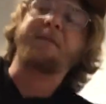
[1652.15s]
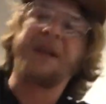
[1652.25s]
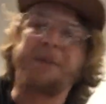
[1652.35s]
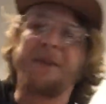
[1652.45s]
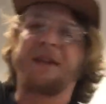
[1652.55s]

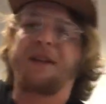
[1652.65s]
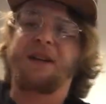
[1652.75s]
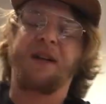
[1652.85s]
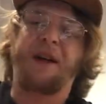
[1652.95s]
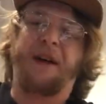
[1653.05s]
maybe
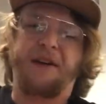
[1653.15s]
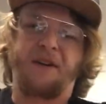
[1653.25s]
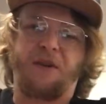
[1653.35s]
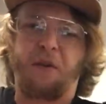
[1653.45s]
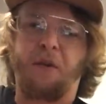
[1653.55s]
a
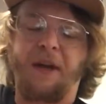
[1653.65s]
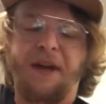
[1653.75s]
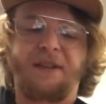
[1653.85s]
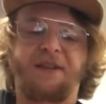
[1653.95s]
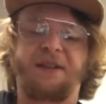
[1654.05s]
cool
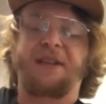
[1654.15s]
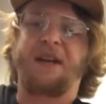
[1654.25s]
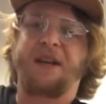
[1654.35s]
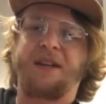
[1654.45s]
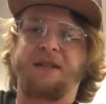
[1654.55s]

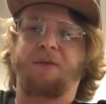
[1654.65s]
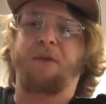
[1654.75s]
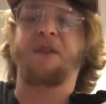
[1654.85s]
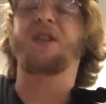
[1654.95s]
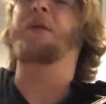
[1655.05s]
exercise once